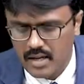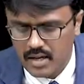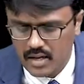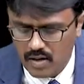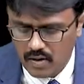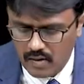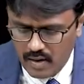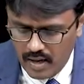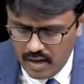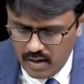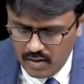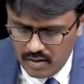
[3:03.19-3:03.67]

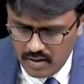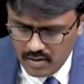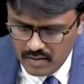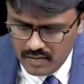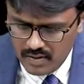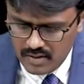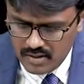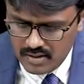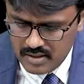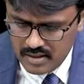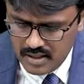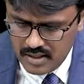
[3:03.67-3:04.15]
Now along
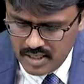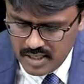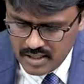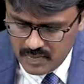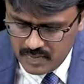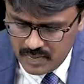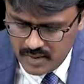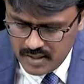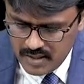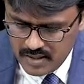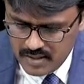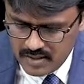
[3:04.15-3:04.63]
with
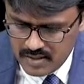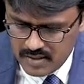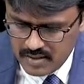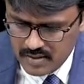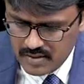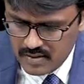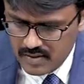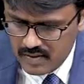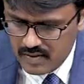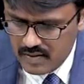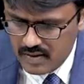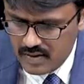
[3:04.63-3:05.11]
H plus,
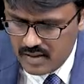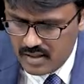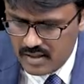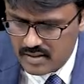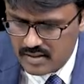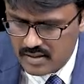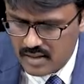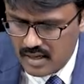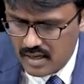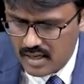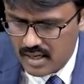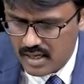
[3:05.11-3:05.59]
there
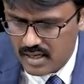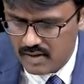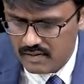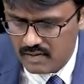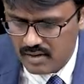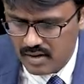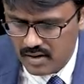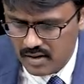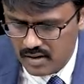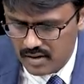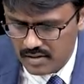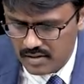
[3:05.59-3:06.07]
is
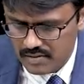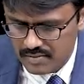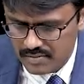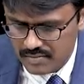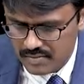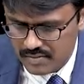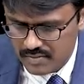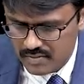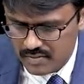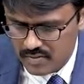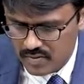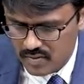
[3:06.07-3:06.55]
arrival of
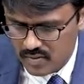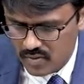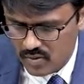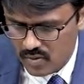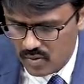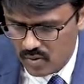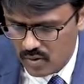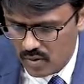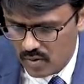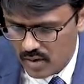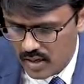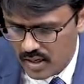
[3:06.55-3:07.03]

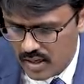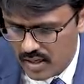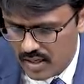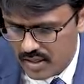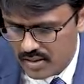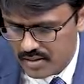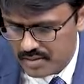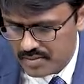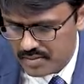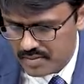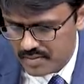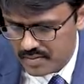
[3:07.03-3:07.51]

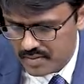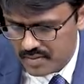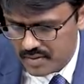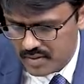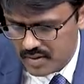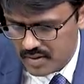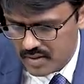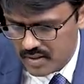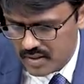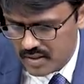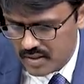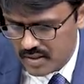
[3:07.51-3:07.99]
chloride,
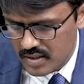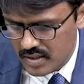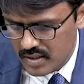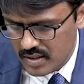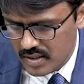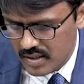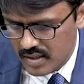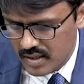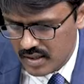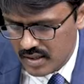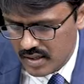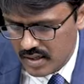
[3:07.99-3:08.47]

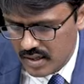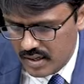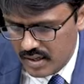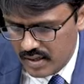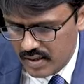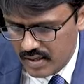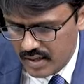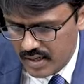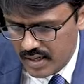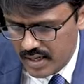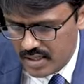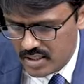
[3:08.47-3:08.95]

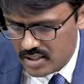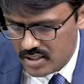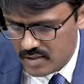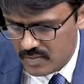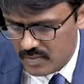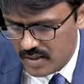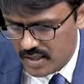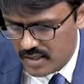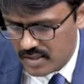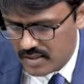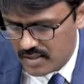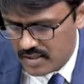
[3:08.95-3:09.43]
and the H
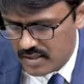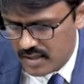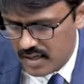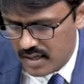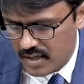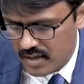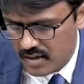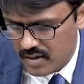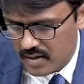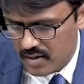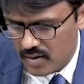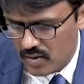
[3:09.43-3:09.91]
plus
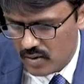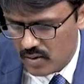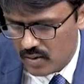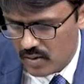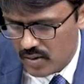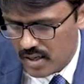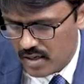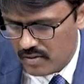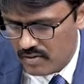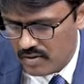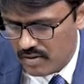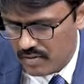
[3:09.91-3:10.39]
and
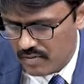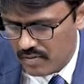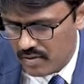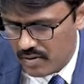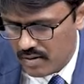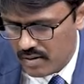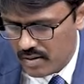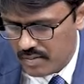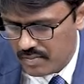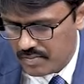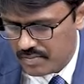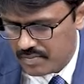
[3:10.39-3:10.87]
chloride will
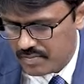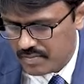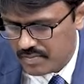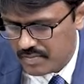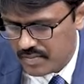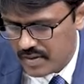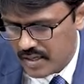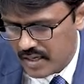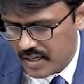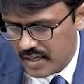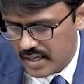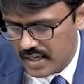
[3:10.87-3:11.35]
form
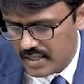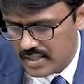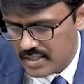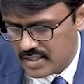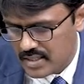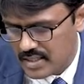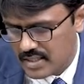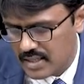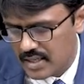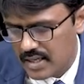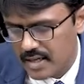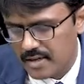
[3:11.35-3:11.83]

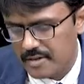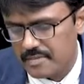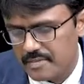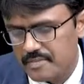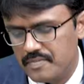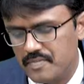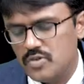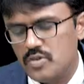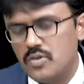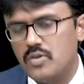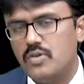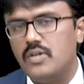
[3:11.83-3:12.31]
HCl.
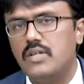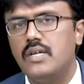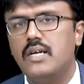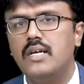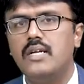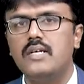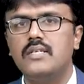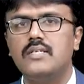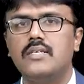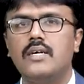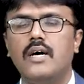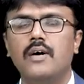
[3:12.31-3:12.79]
So
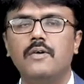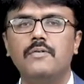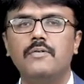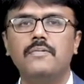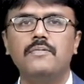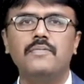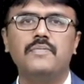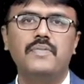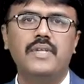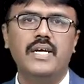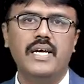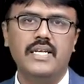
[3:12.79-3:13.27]
that is
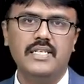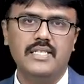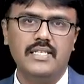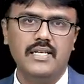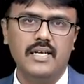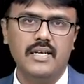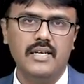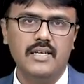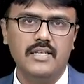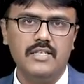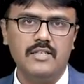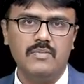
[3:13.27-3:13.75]
how the
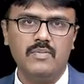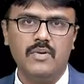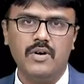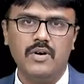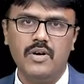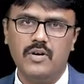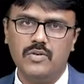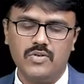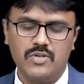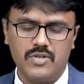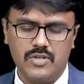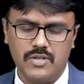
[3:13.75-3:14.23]
HCl is
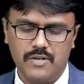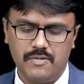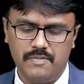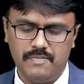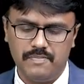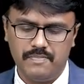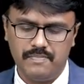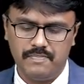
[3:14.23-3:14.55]
produced.